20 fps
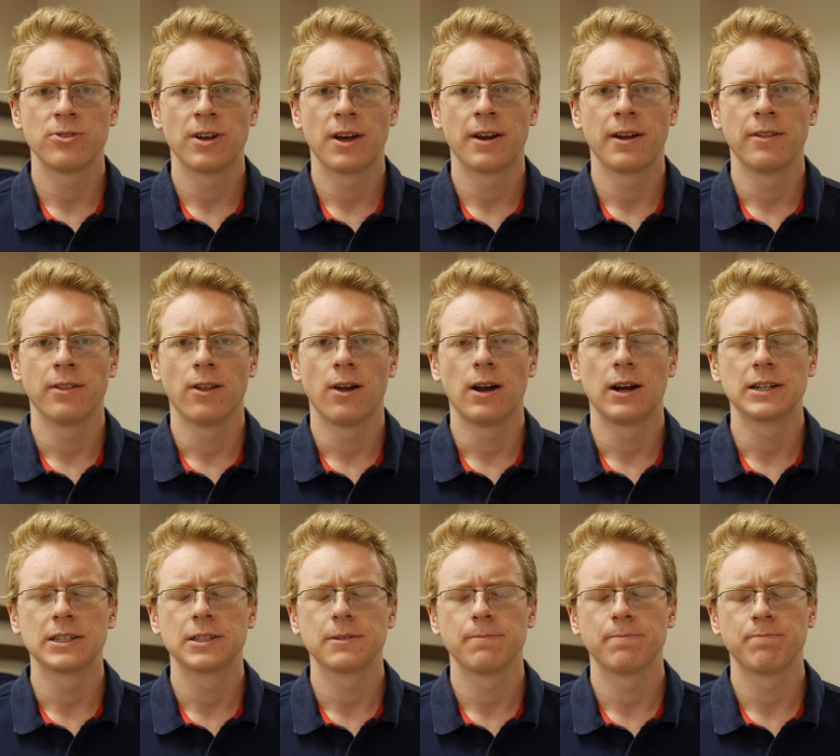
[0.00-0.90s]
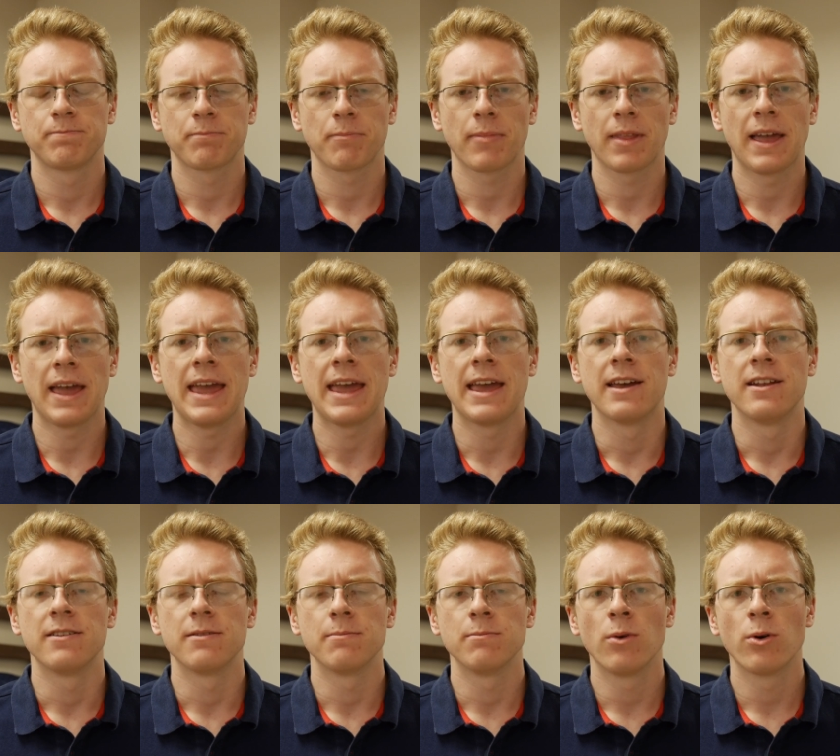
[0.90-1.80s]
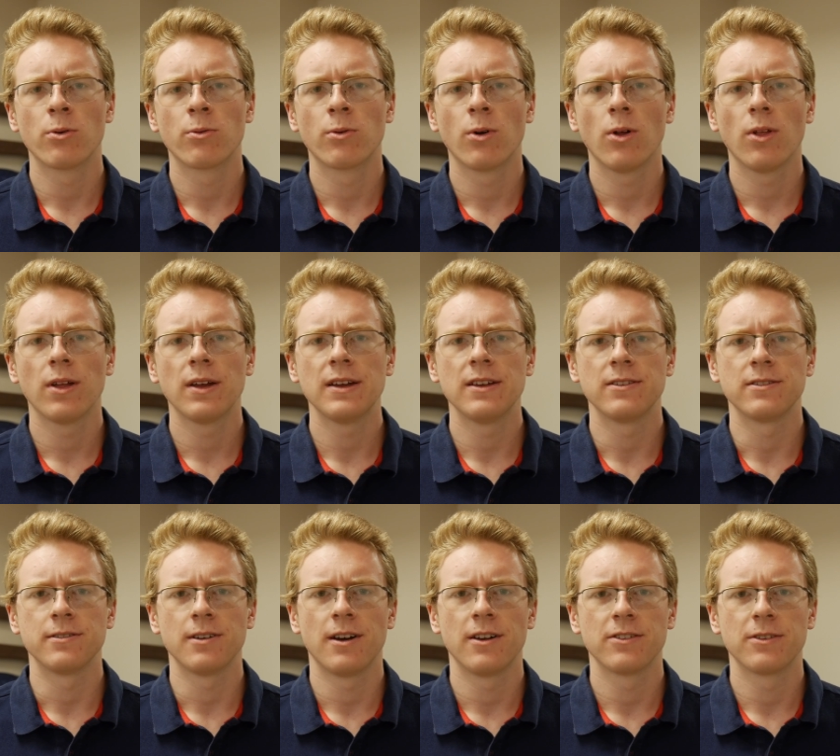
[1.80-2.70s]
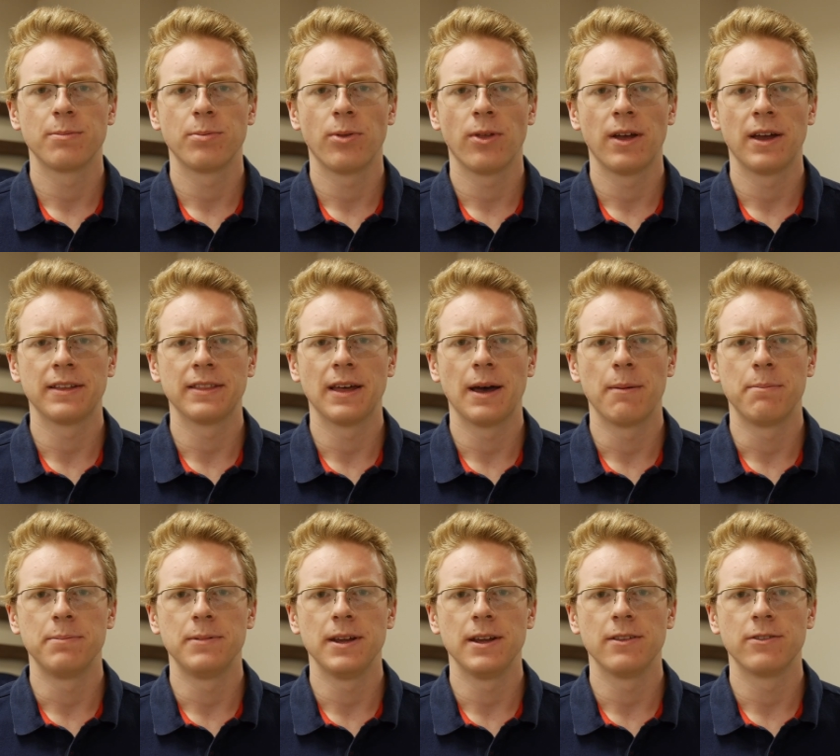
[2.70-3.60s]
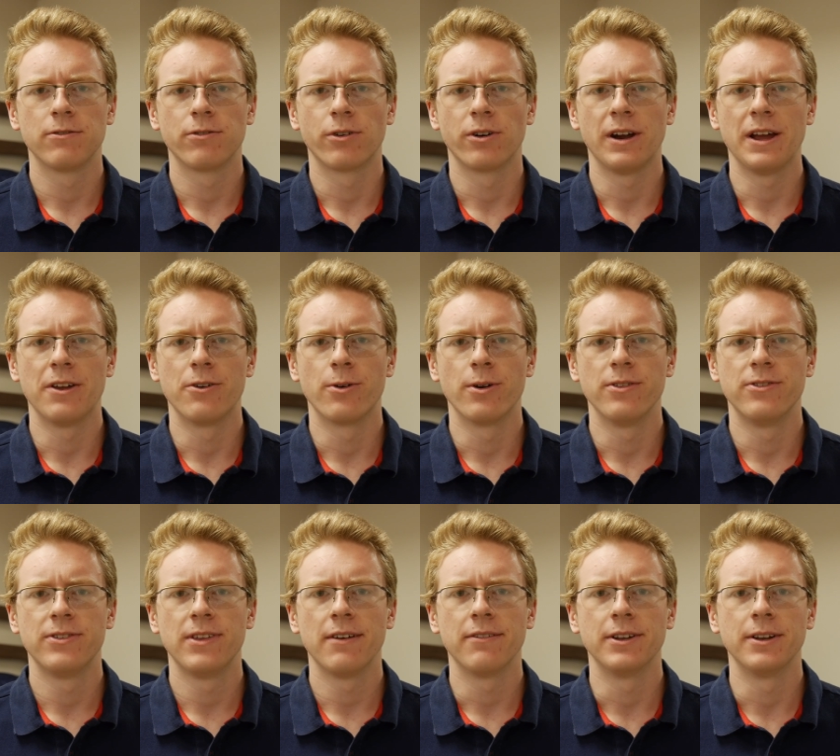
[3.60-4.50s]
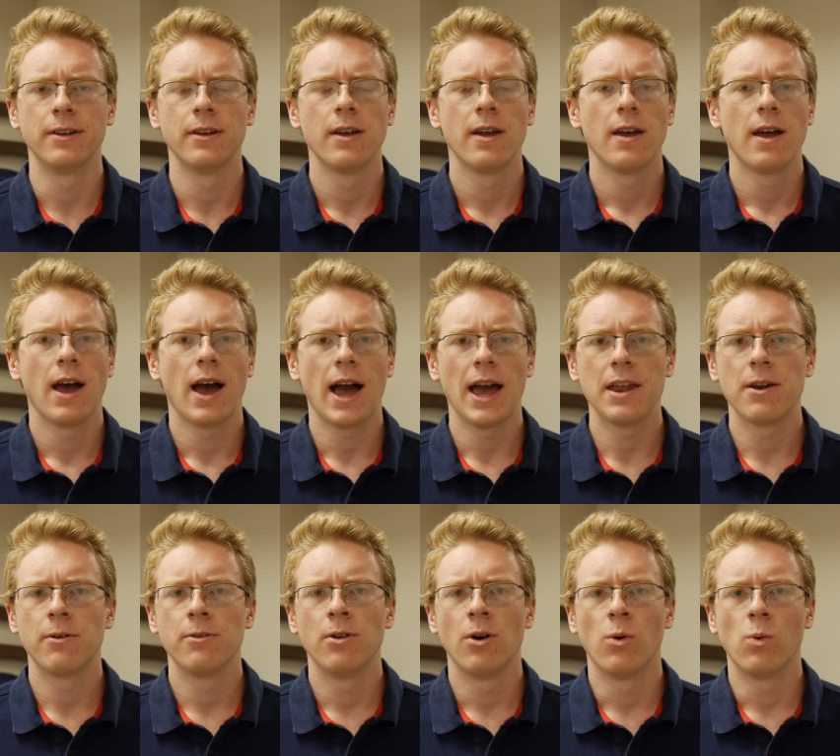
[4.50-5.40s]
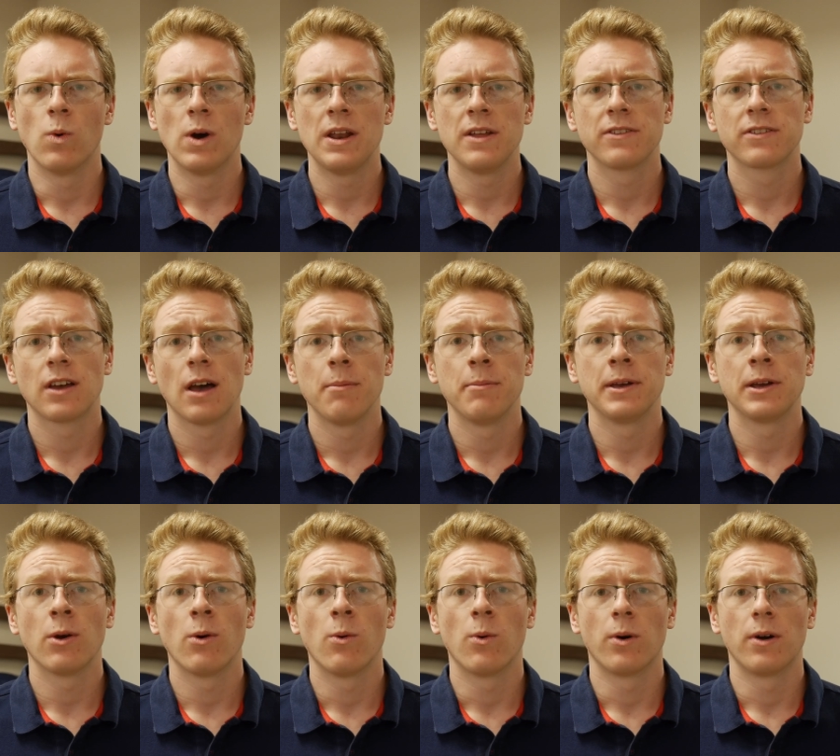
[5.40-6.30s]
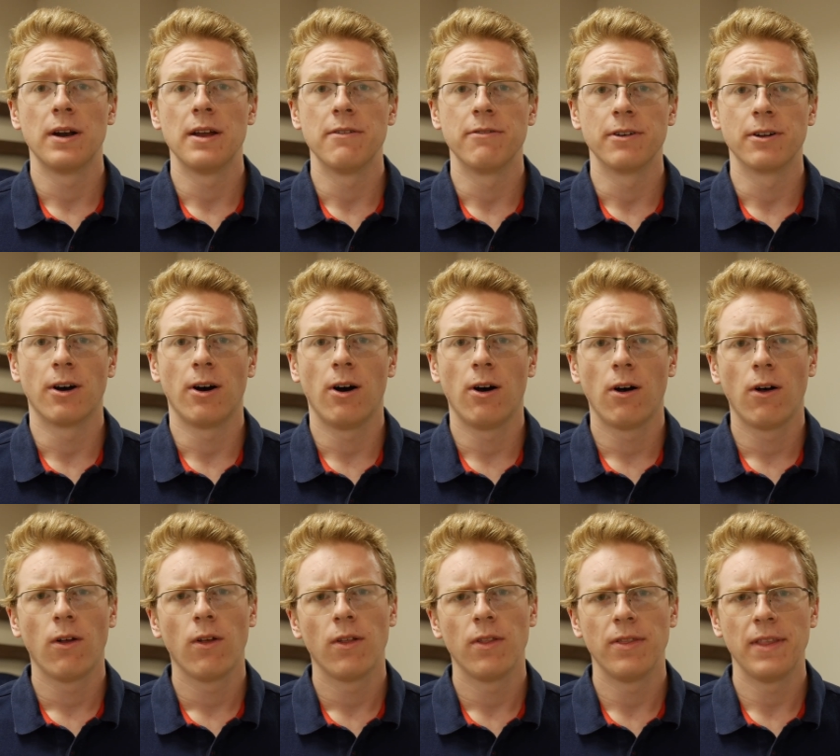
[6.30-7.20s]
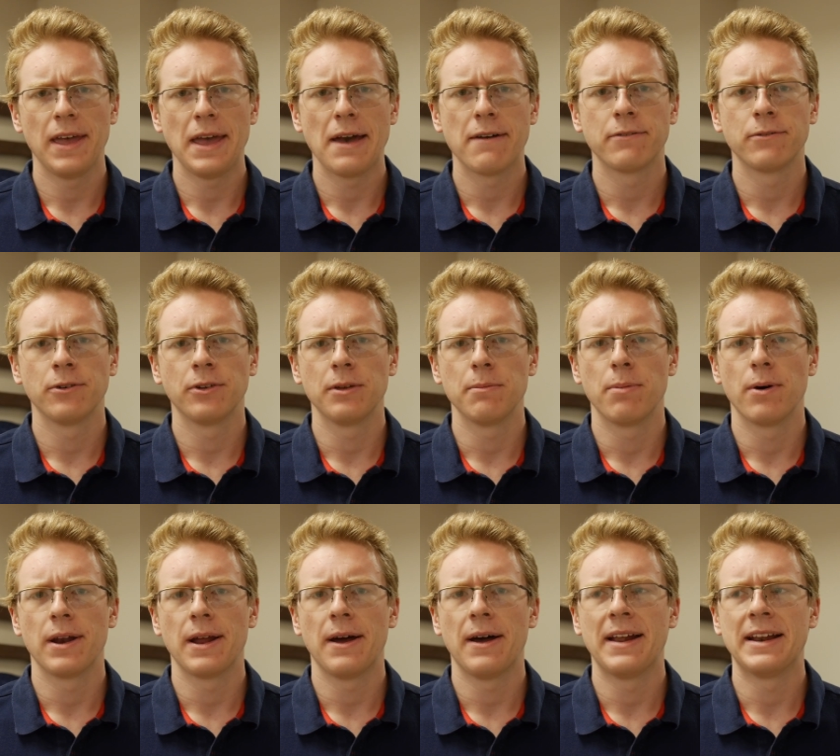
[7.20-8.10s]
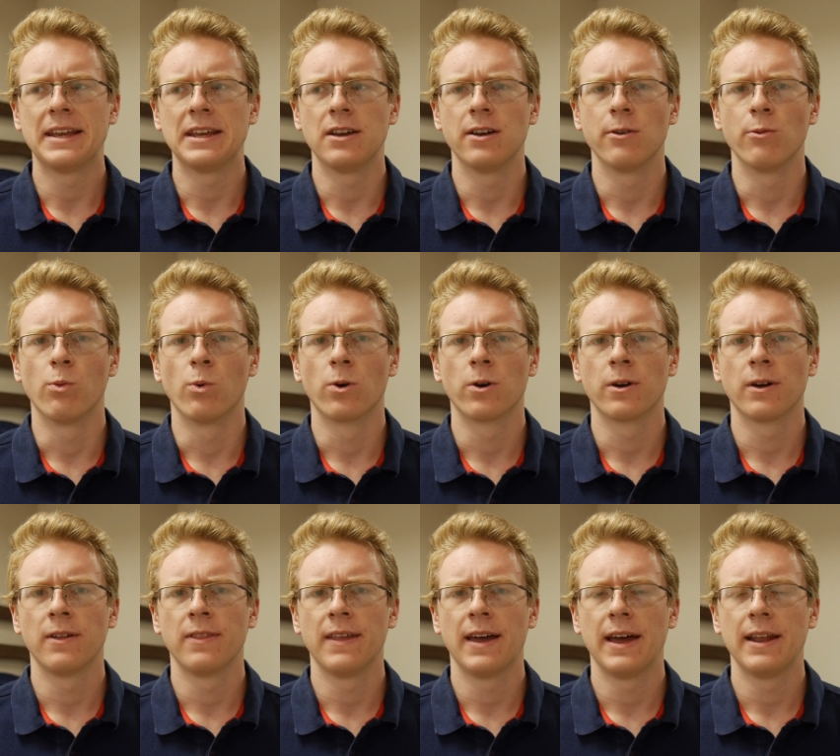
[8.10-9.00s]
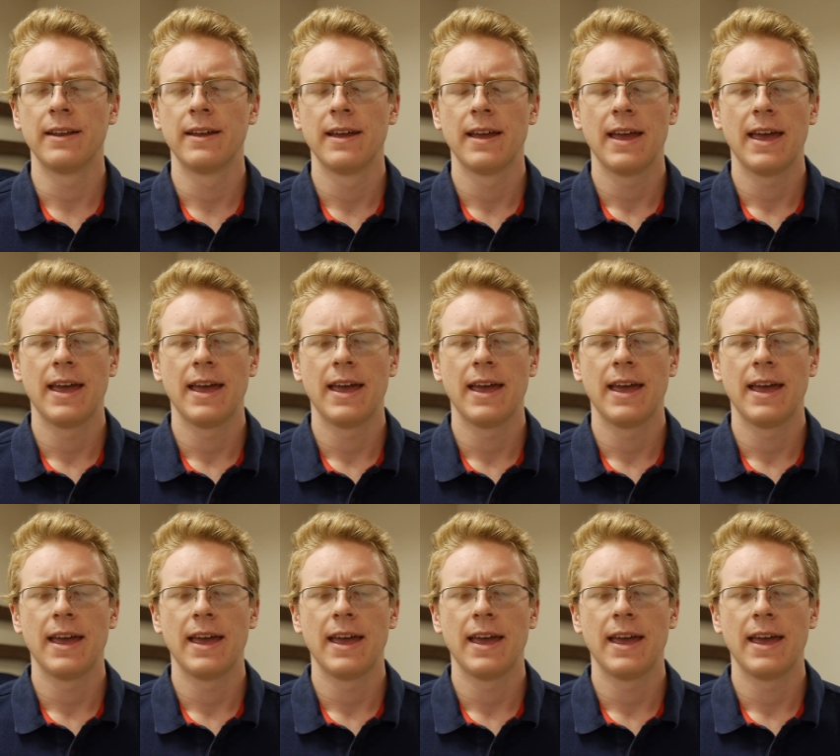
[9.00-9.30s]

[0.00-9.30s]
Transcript: not unlocked, and Motorola is not supplying the updates for Android 7. I don't know when it's coming or if at all. They haven't really put out any good word on that,